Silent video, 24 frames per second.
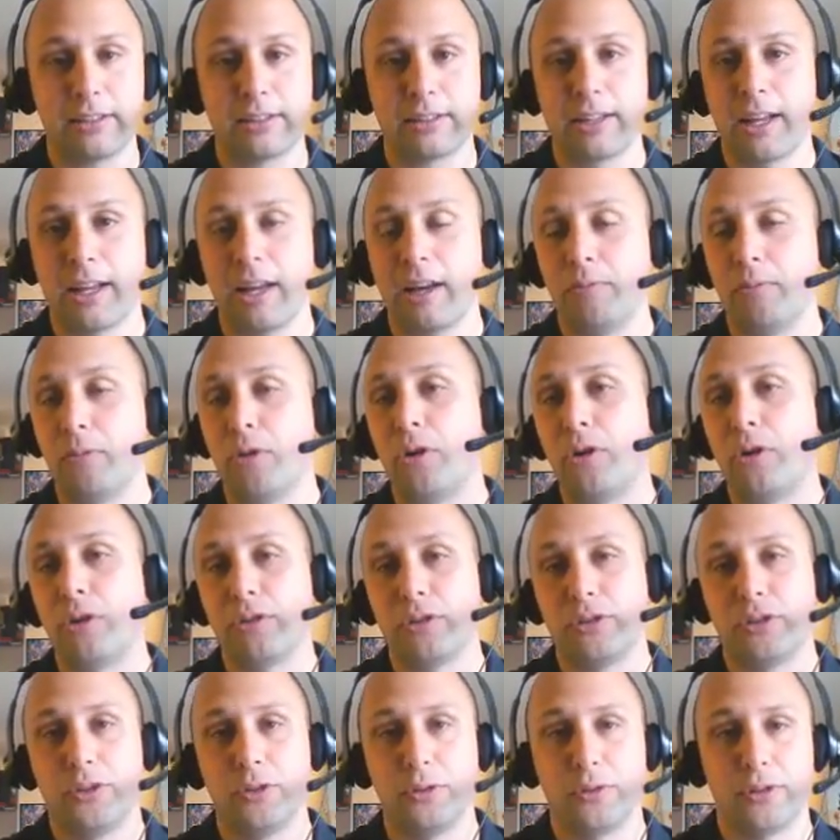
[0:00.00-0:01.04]
it's gonna help all
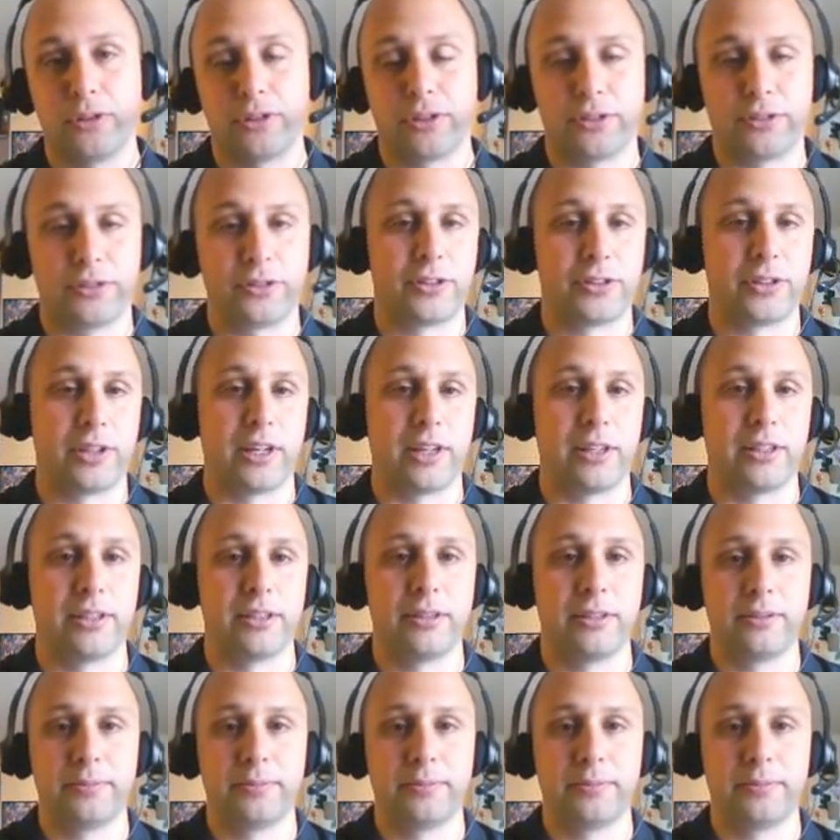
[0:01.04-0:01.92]
the students understand.